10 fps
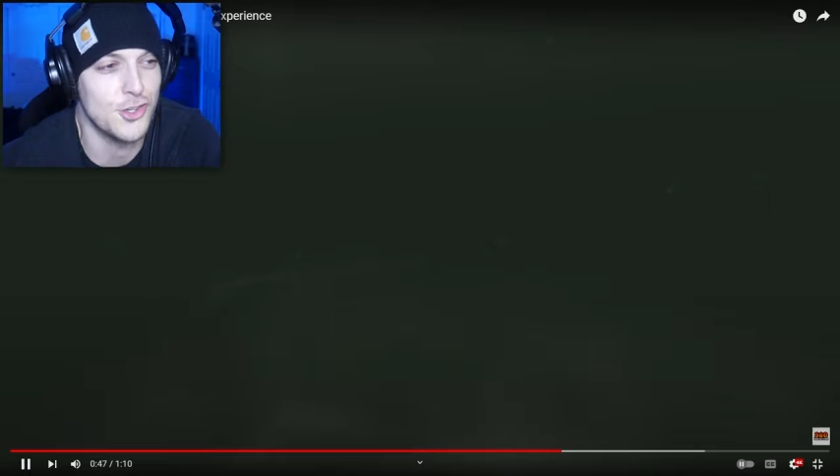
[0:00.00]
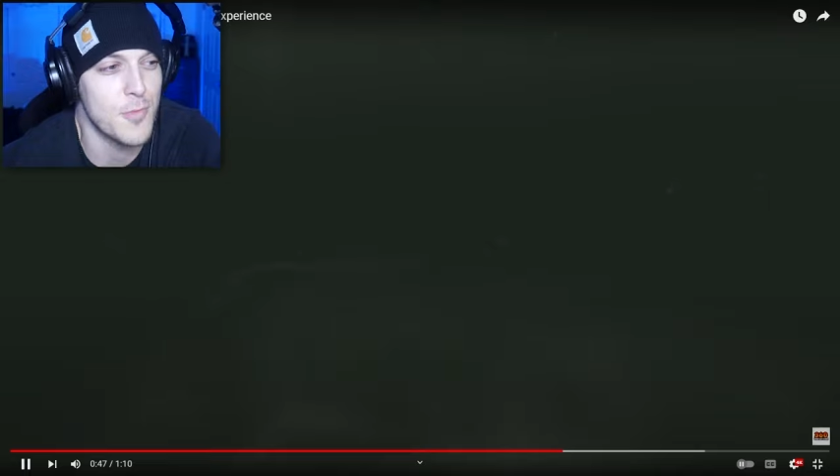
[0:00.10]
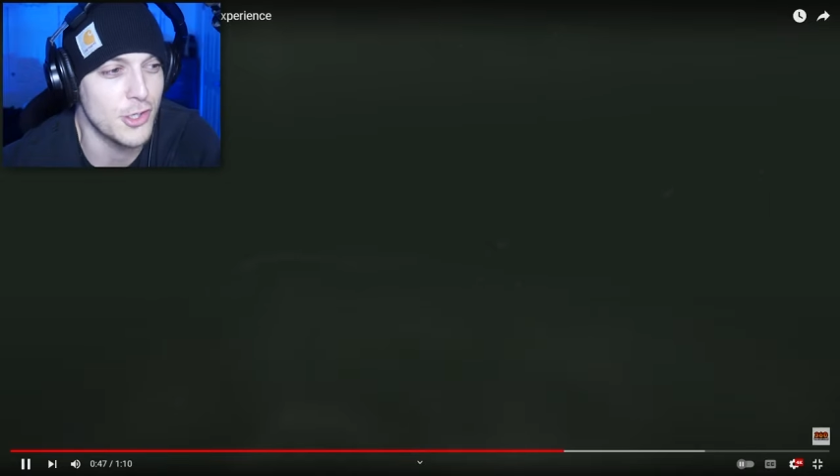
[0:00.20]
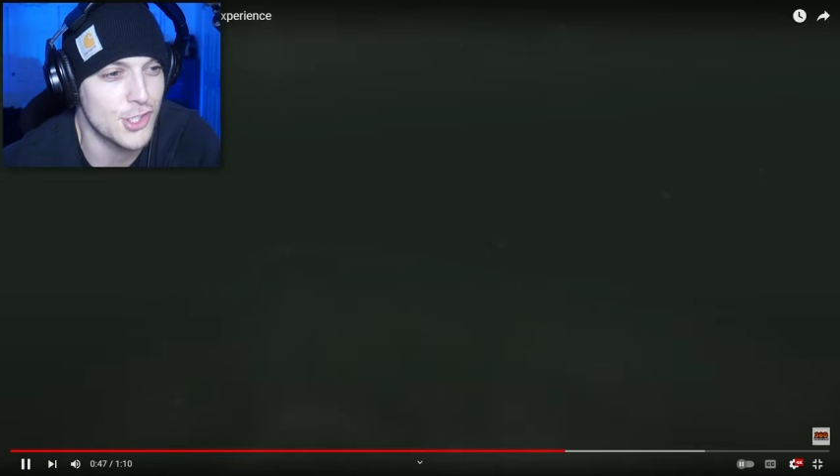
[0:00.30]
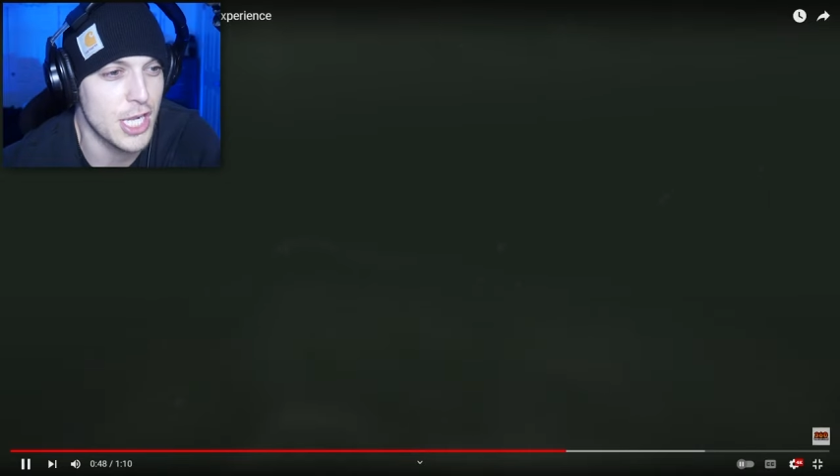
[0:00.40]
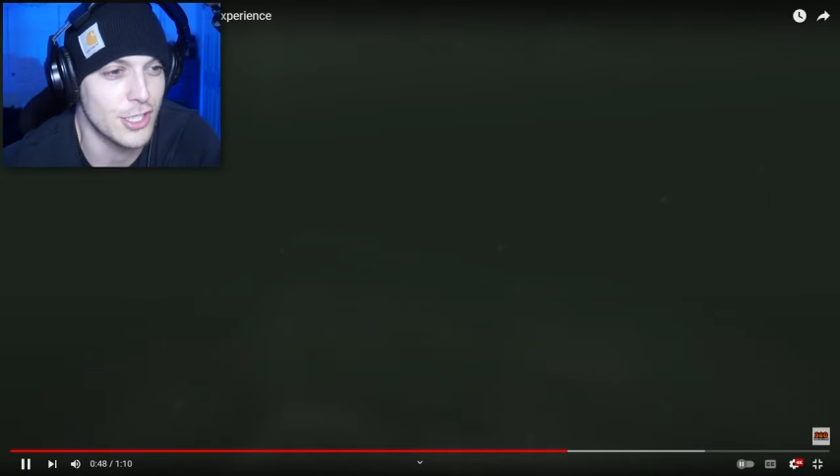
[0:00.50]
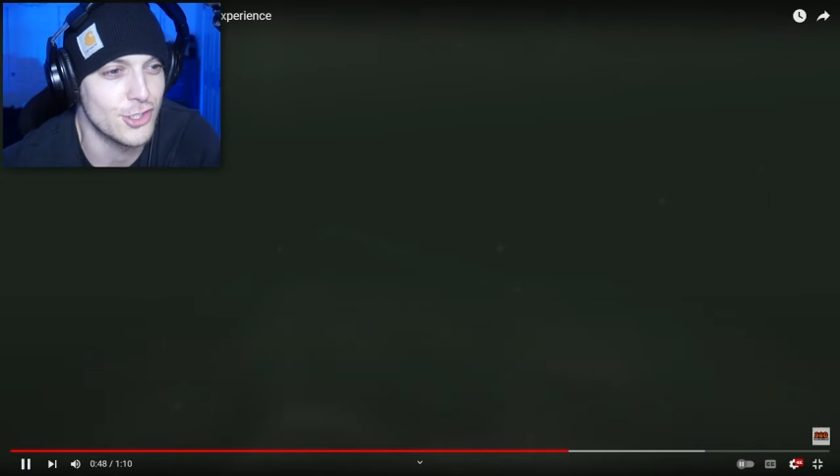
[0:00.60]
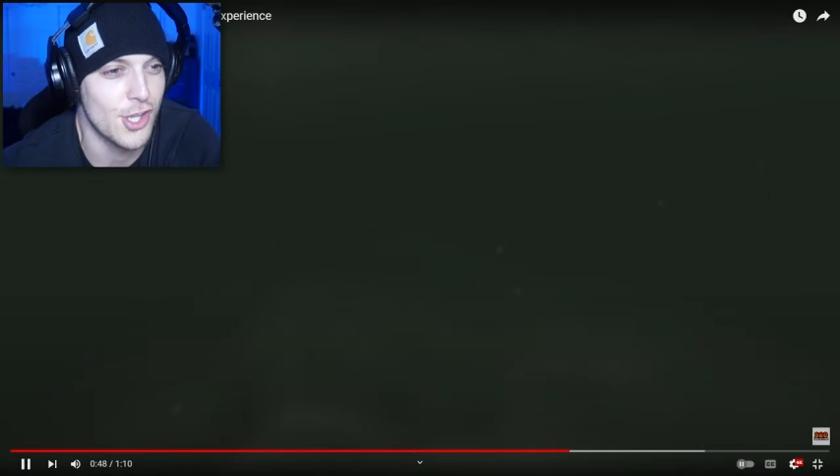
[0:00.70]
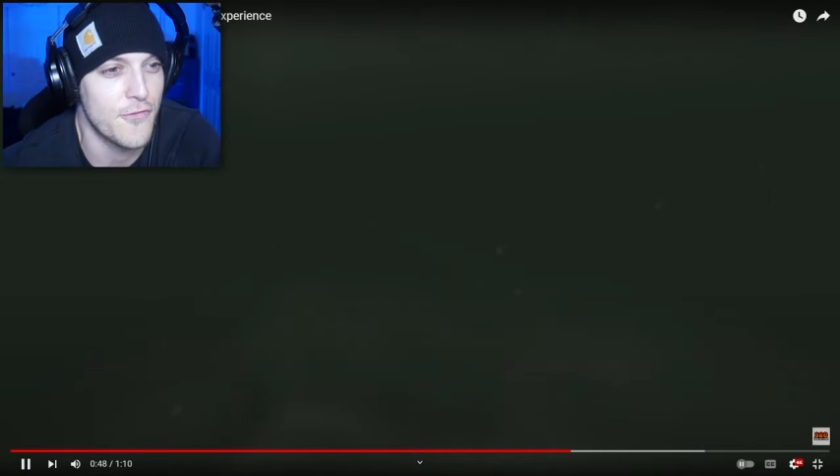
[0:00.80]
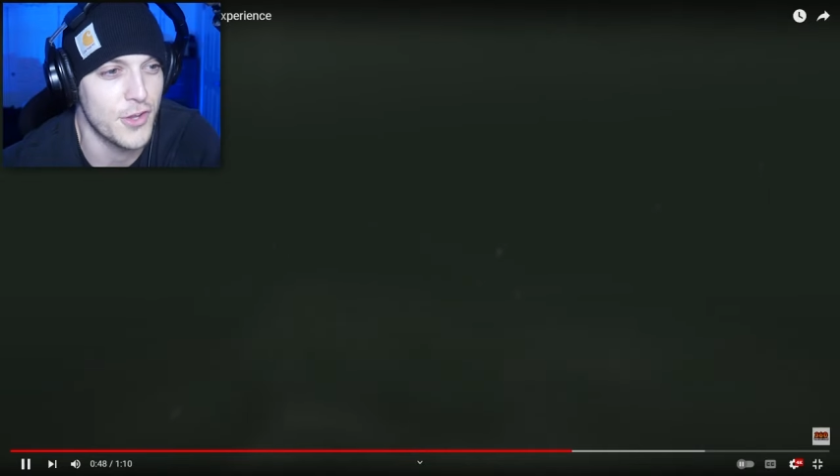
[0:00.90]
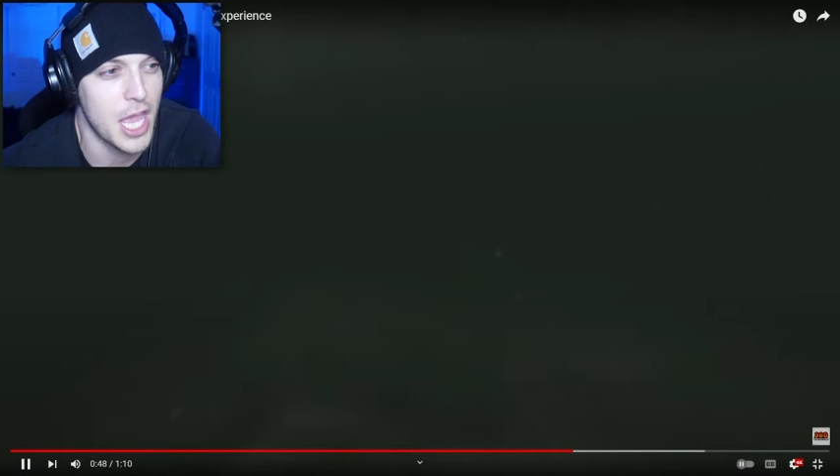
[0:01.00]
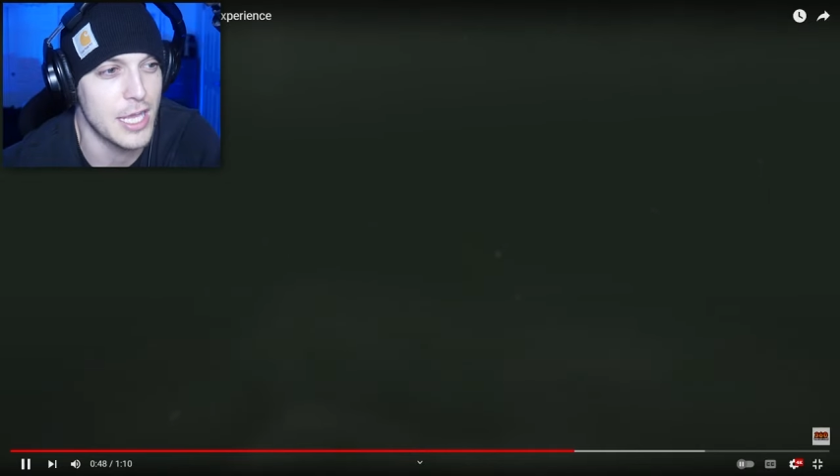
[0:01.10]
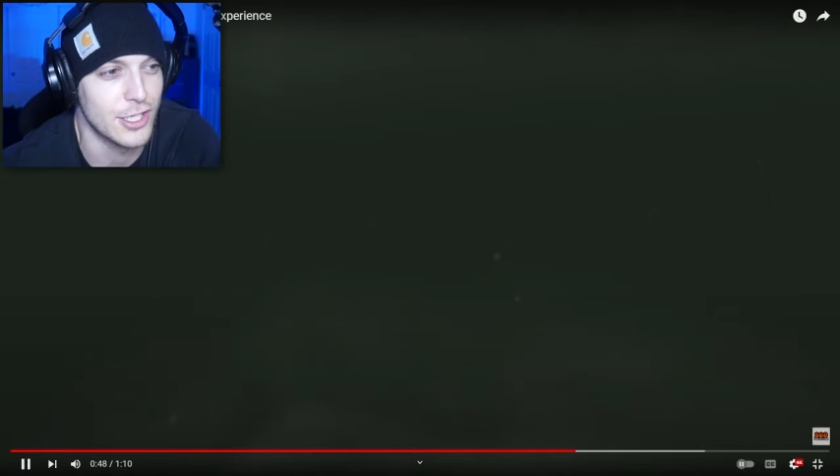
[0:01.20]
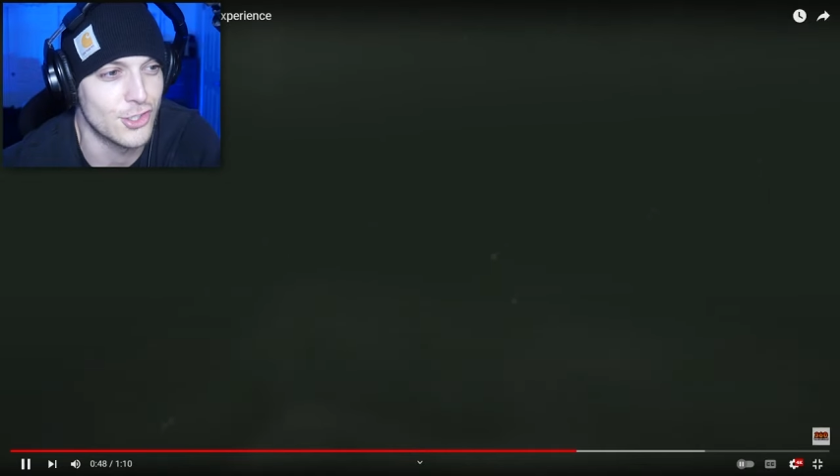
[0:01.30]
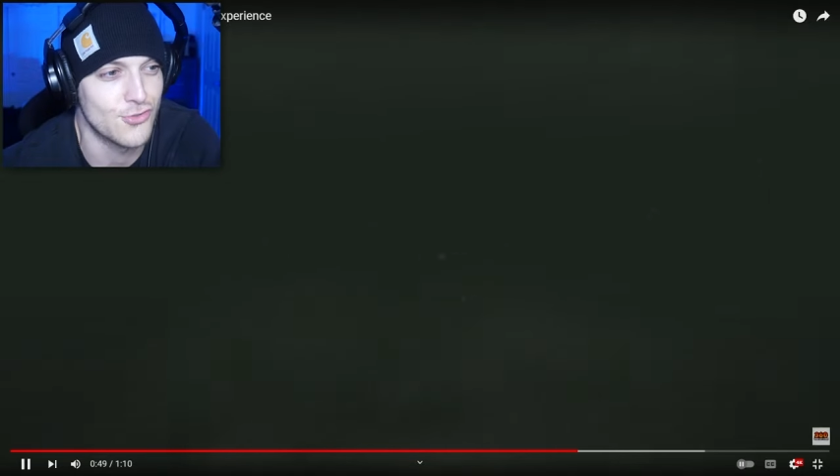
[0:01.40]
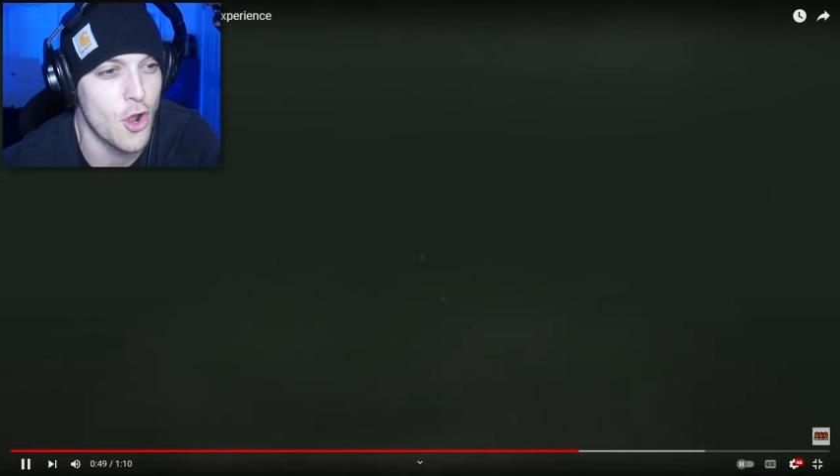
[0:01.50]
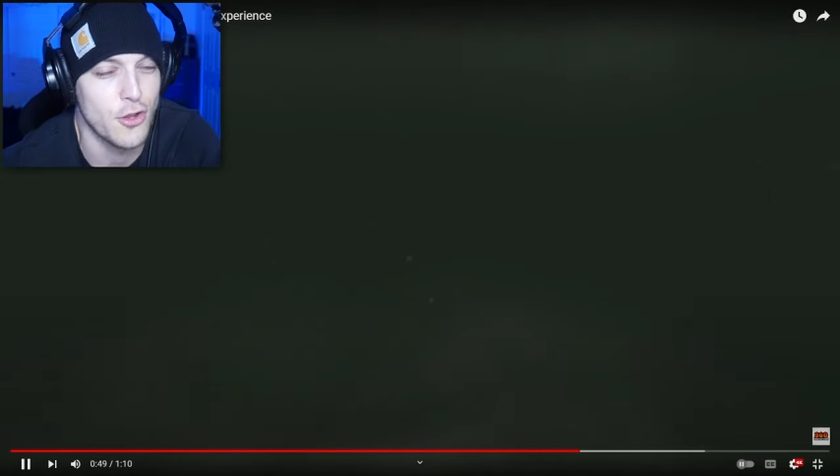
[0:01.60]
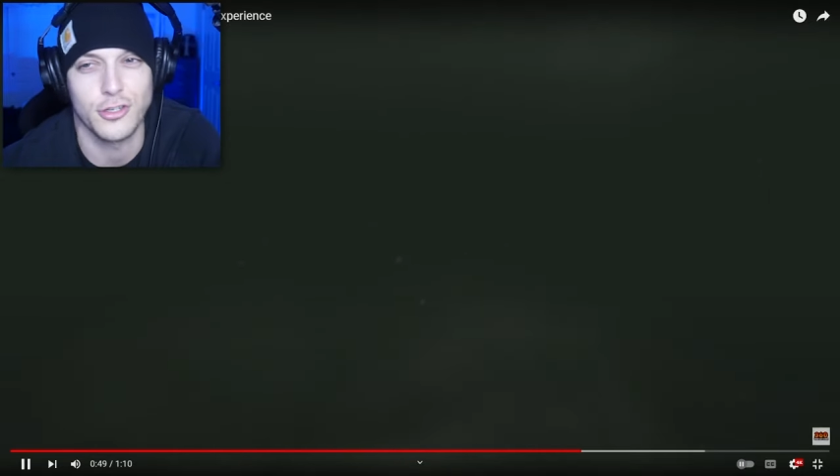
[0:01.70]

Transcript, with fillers: you most likely suffocate in its throat